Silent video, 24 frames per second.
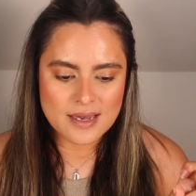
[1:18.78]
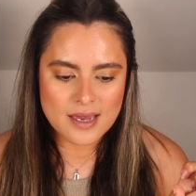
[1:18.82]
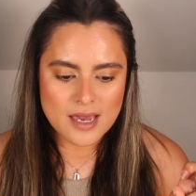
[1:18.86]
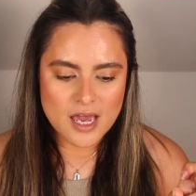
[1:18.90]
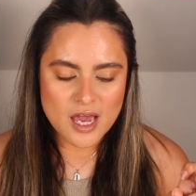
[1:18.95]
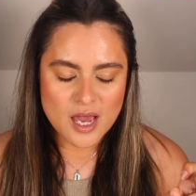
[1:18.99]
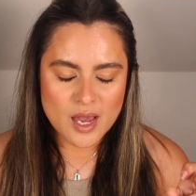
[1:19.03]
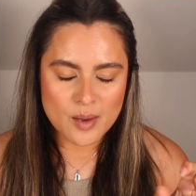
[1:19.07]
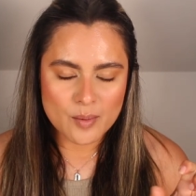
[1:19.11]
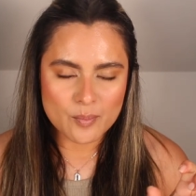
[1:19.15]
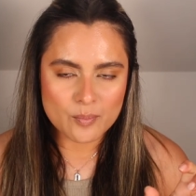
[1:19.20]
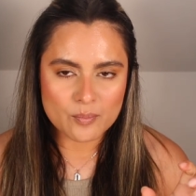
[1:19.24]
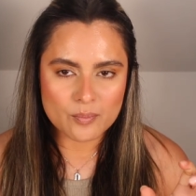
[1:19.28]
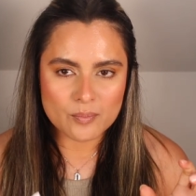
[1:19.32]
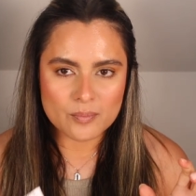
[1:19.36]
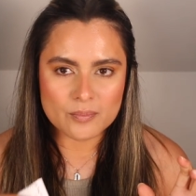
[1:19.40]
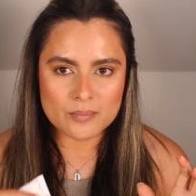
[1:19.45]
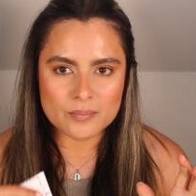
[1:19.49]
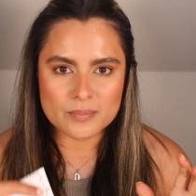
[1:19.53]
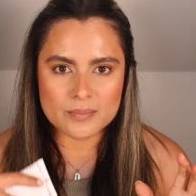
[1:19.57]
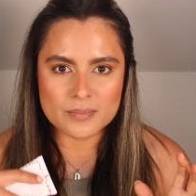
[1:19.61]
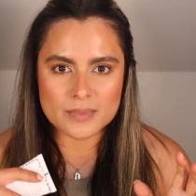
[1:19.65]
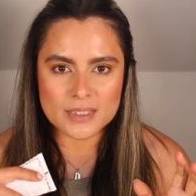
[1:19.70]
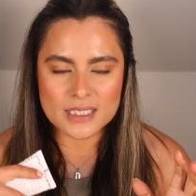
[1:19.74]
Um,
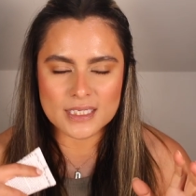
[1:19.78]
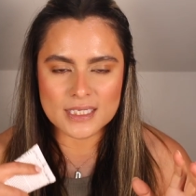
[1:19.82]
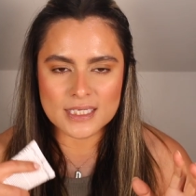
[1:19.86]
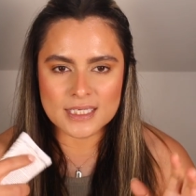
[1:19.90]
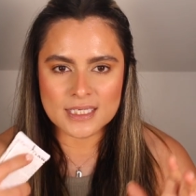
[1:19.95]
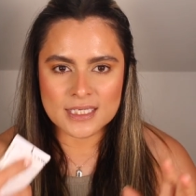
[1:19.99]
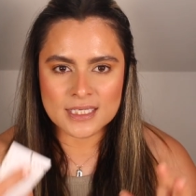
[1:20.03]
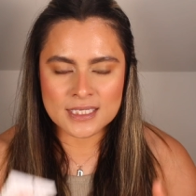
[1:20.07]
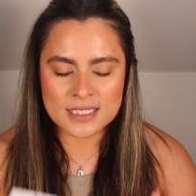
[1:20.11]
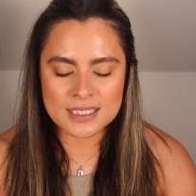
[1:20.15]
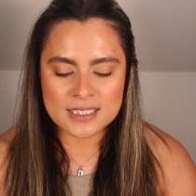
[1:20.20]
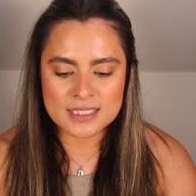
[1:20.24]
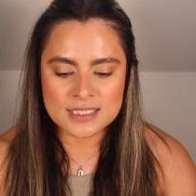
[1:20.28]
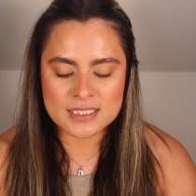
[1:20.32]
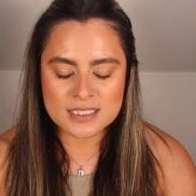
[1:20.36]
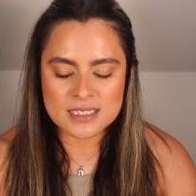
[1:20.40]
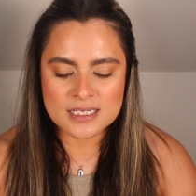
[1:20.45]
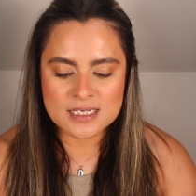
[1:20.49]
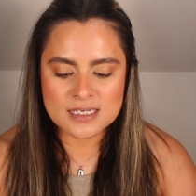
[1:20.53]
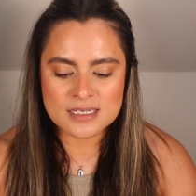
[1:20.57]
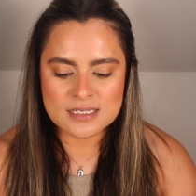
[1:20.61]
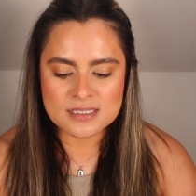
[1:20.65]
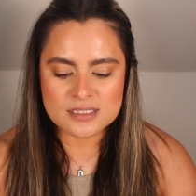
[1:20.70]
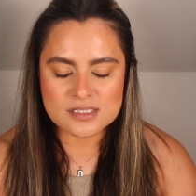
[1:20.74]

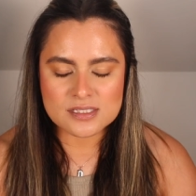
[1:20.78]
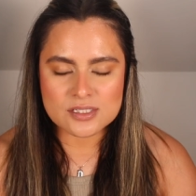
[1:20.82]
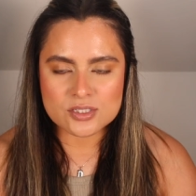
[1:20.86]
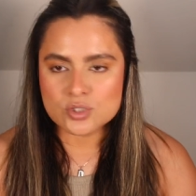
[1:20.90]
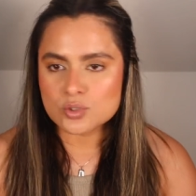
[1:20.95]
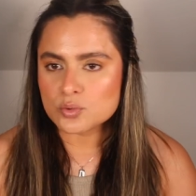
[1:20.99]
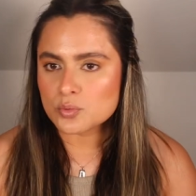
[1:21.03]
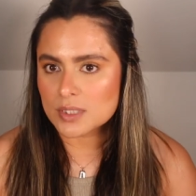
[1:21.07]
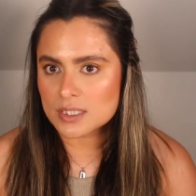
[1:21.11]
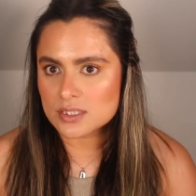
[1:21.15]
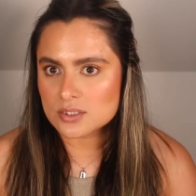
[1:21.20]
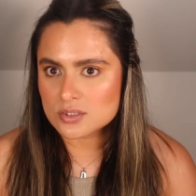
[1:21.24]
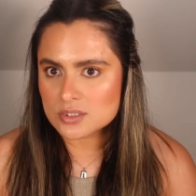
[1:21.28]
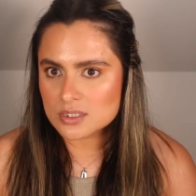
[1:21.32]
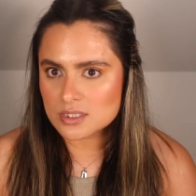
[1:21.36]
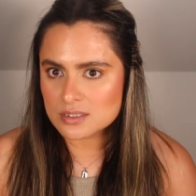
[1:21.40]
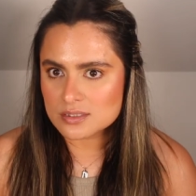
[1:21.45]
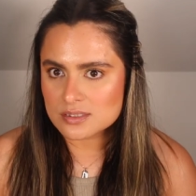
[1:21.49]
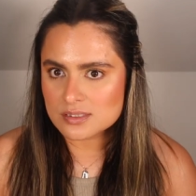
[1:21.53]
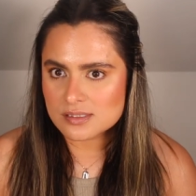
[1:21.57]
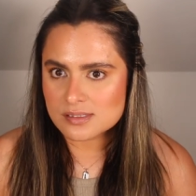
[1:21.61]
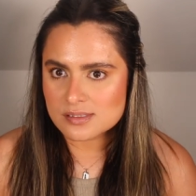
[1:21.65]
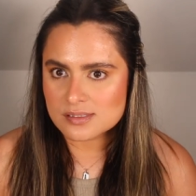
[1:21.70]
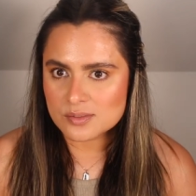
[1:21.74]
in
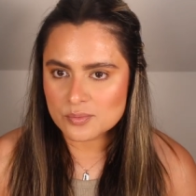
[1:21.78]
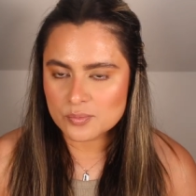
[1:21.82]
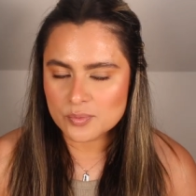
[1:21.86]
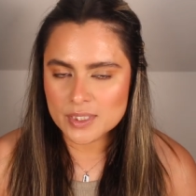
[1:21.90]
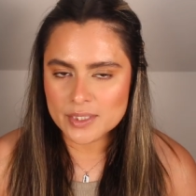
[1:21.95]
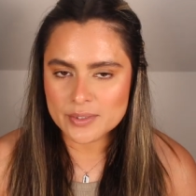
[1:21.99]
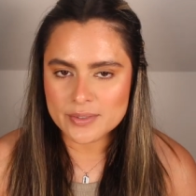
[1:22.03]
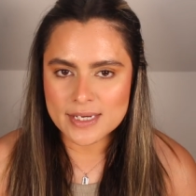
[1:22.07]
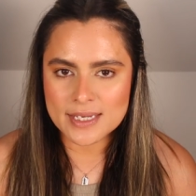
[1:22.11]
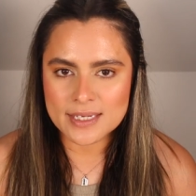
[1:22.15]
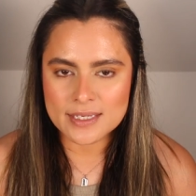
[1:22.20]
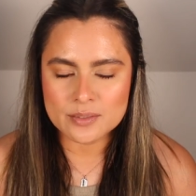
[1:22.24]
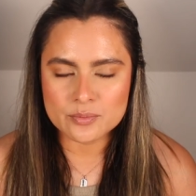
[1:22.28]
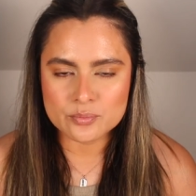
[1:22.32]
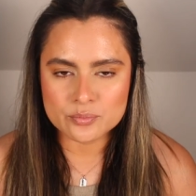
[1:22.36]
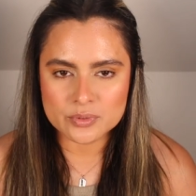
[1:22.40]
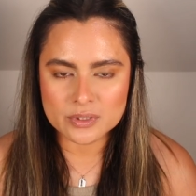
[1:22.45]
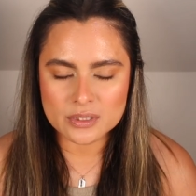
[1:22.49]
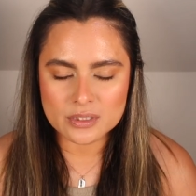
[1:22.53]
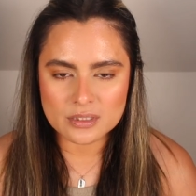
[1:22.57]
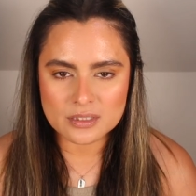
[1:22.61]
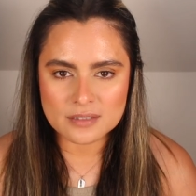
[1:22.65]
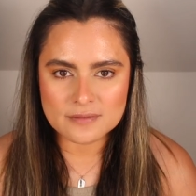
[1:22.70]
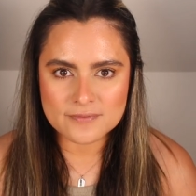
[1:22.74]
situations where I
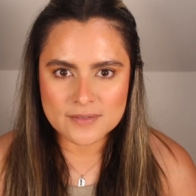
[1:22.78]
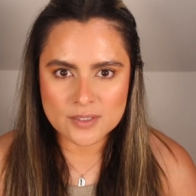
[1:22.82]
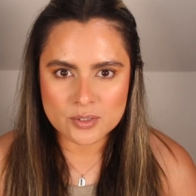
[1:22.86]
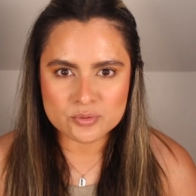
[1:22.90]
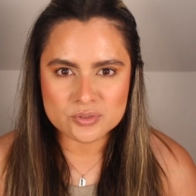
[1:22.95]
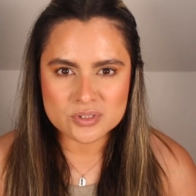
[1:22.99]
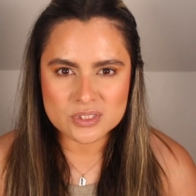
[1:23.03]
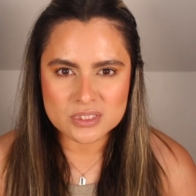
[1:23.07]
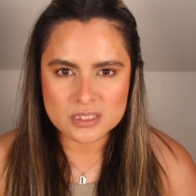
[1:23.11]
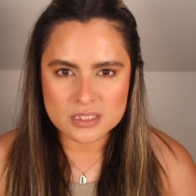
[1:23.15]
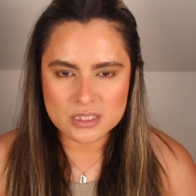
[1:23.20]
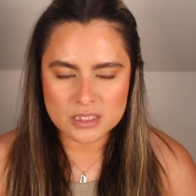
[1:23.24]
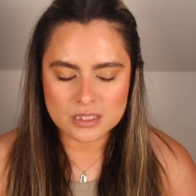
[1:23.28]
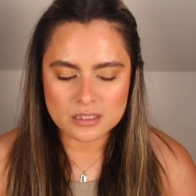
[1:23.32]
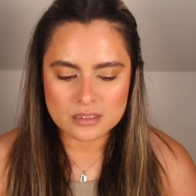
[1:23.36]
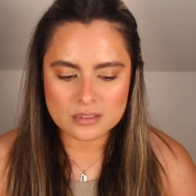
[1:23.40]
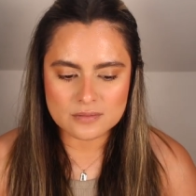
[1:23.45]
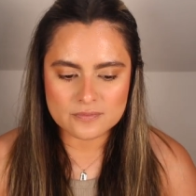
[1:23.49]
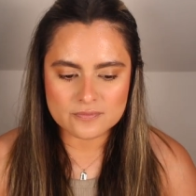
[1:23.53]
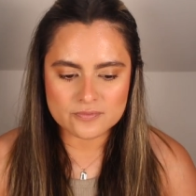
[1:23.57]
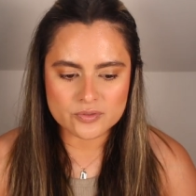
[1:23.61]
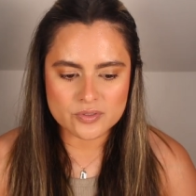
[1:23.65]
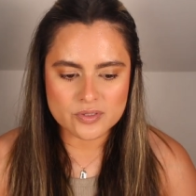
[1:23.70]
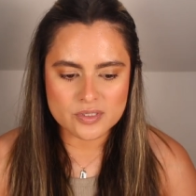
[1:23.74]
really found a
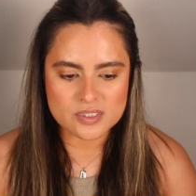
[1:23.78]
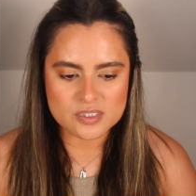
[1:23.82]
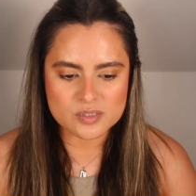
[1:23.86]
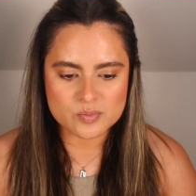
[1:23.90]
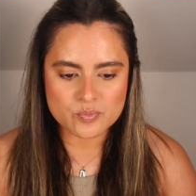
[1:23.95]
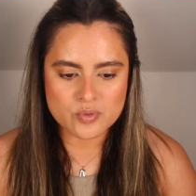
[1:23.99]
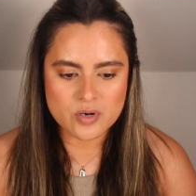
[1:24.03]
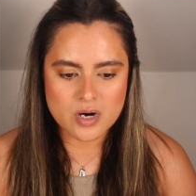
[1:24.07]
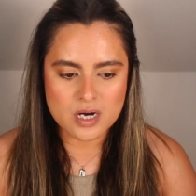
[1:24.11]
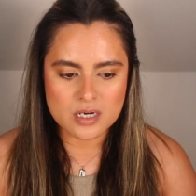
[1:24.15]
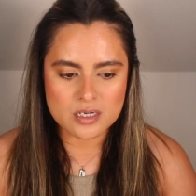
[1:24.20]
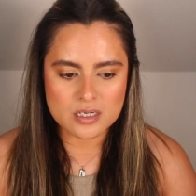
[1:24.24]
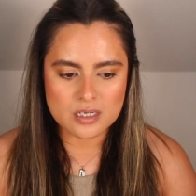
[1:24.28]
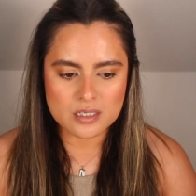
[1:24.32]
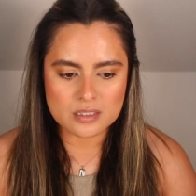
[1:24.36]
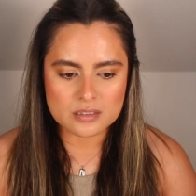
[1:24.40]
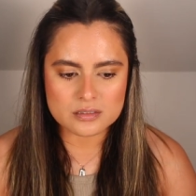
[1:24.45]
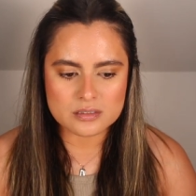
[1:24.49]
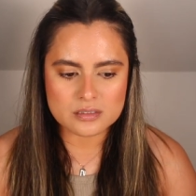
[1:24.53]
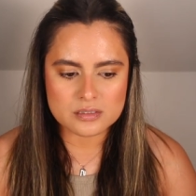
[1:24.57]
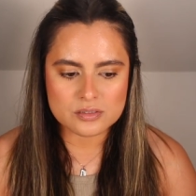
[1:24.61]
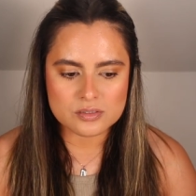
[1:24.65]
need for this product.